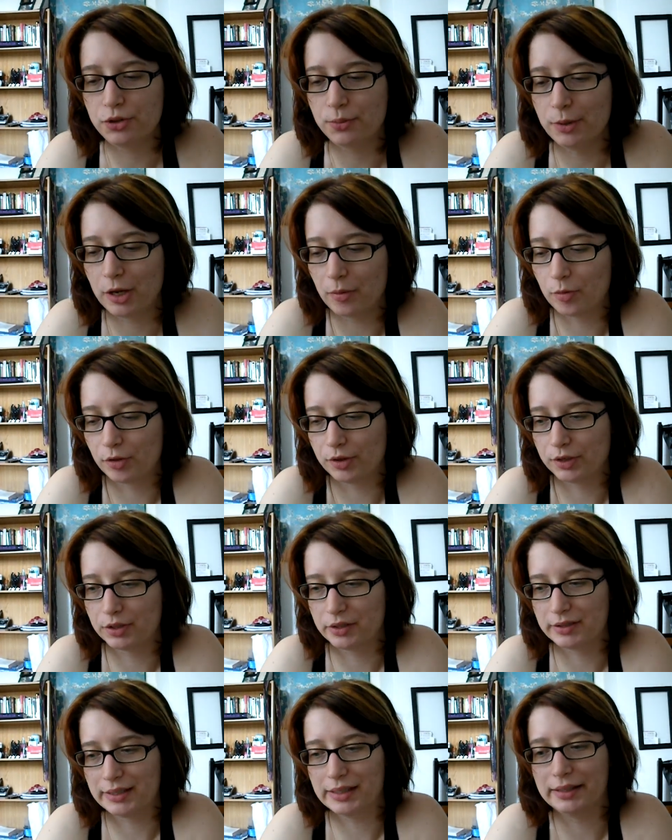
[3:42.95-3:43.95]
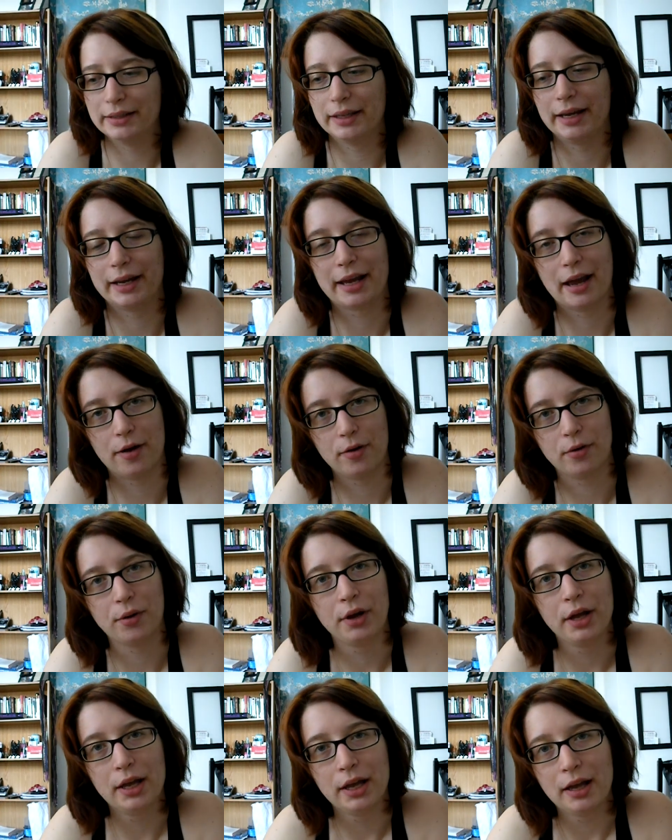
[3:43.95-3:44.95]
to be able to see like how
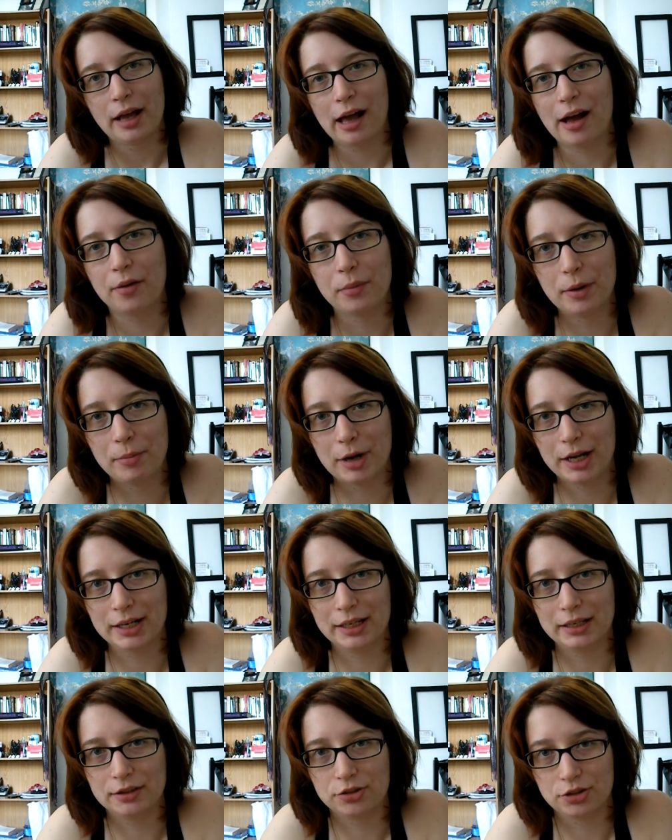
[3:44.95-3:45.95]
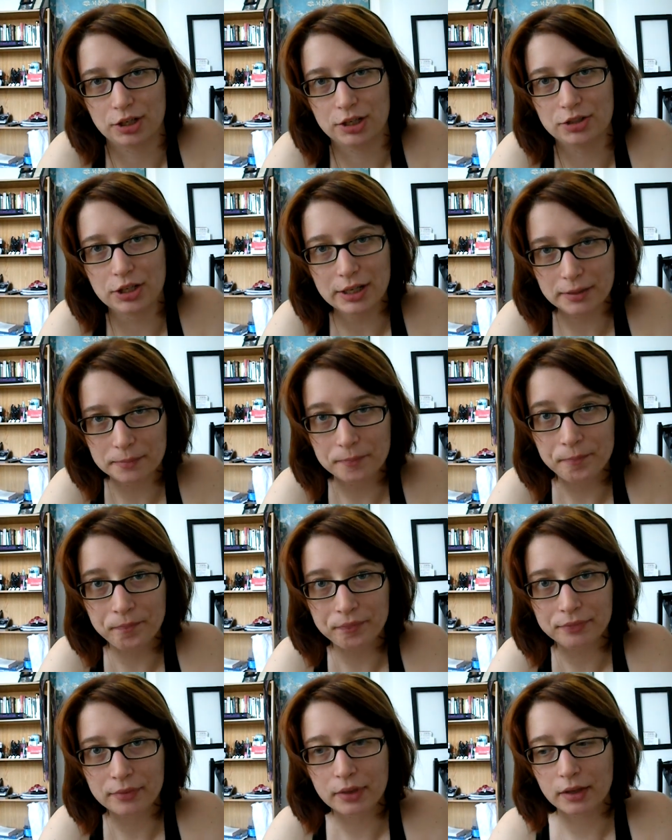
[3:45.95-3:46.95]
how my body is changing,
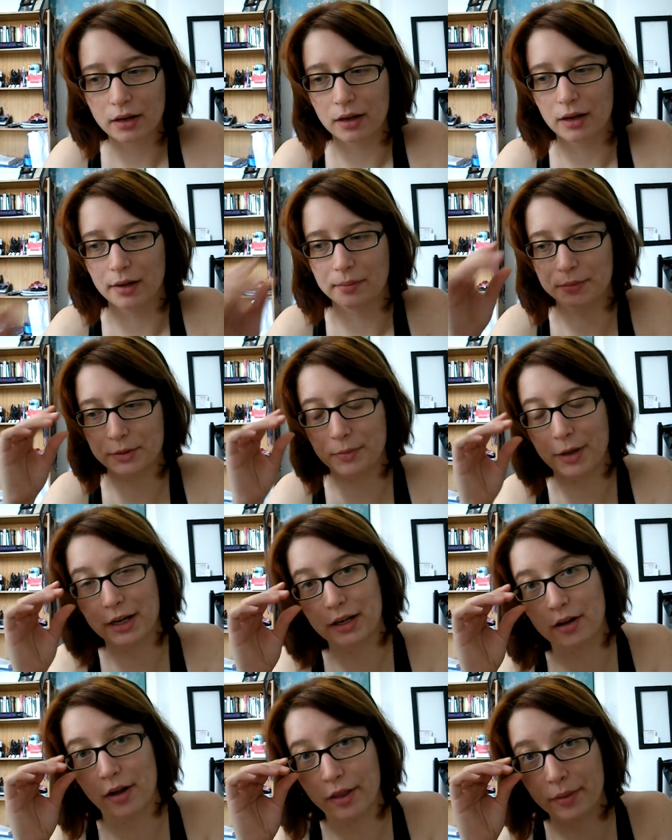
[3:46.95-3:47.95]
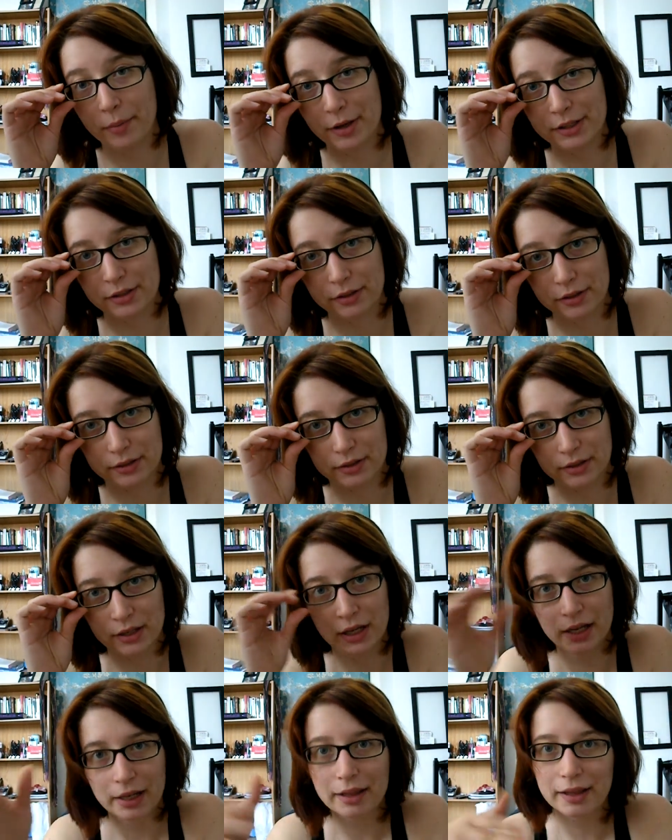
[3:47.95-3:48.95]
um, depending on the muscles
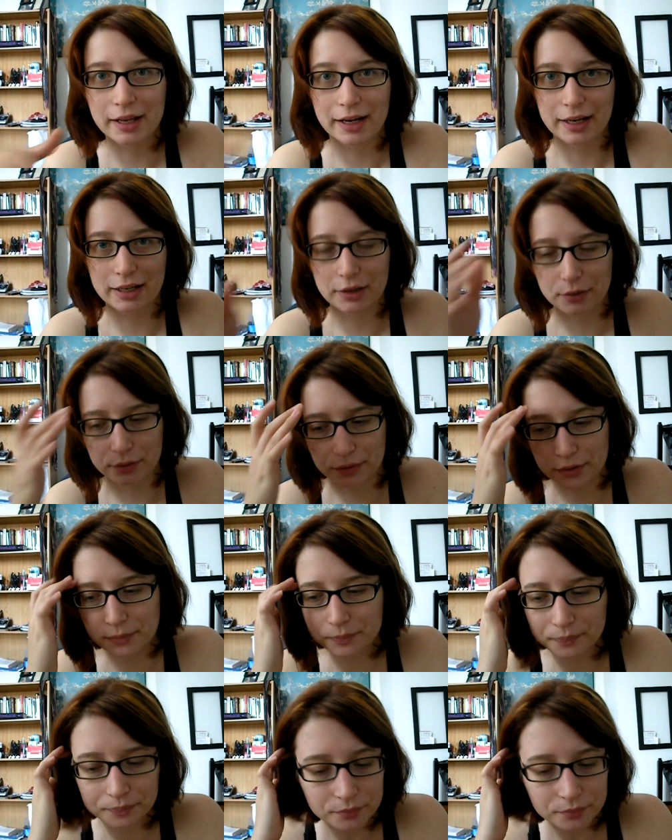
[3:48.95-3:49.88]
that I use.